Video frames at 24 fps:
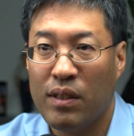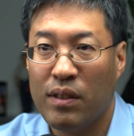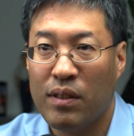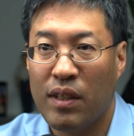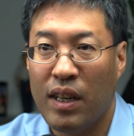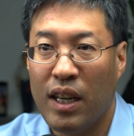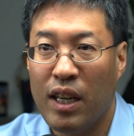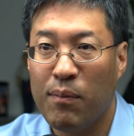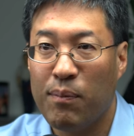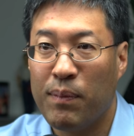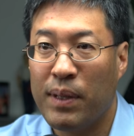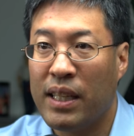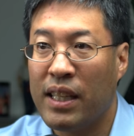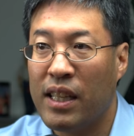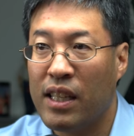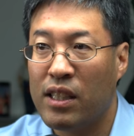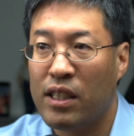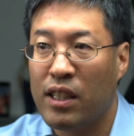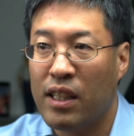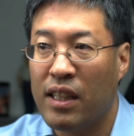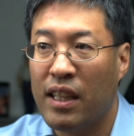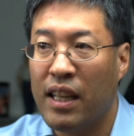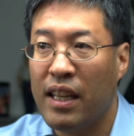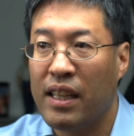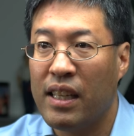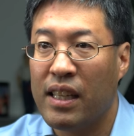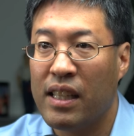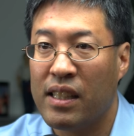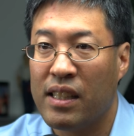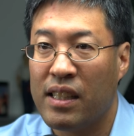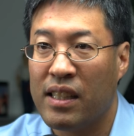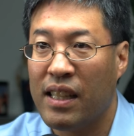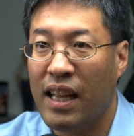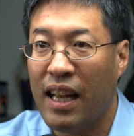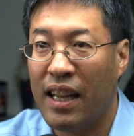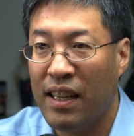Yeah. Right, because the thing
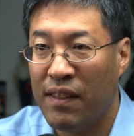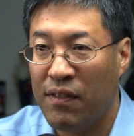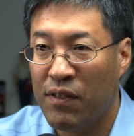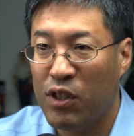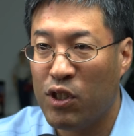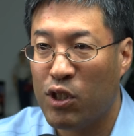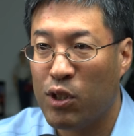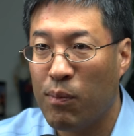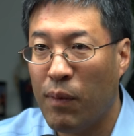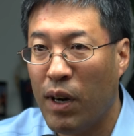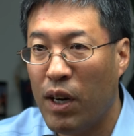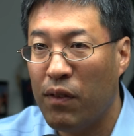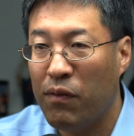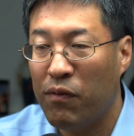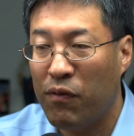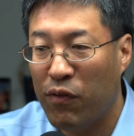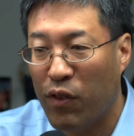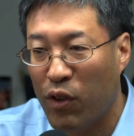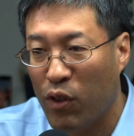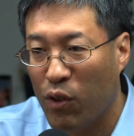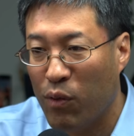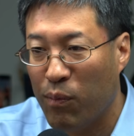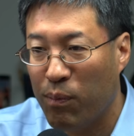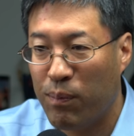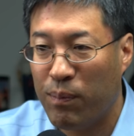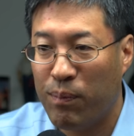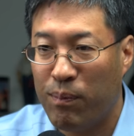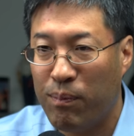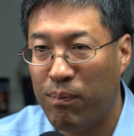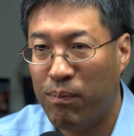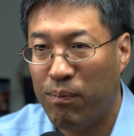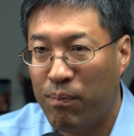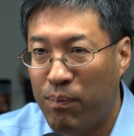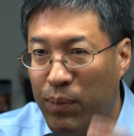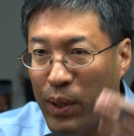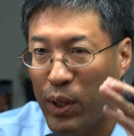is that if you're smart, full
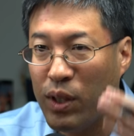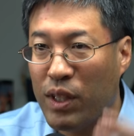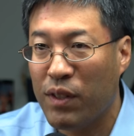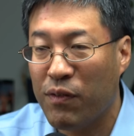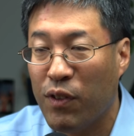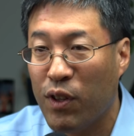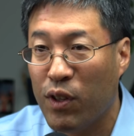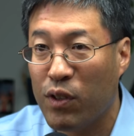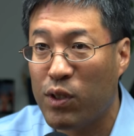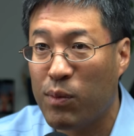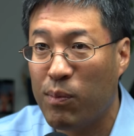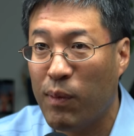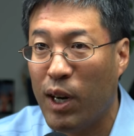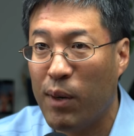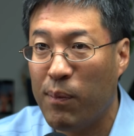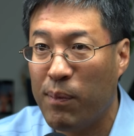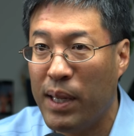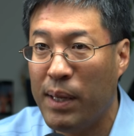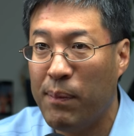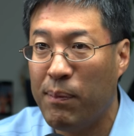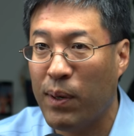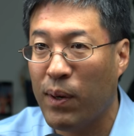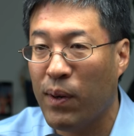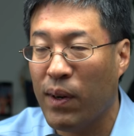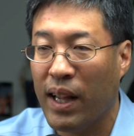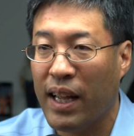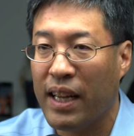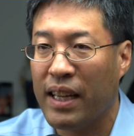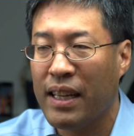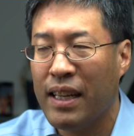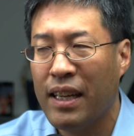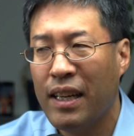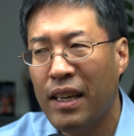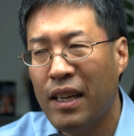of smart people are like,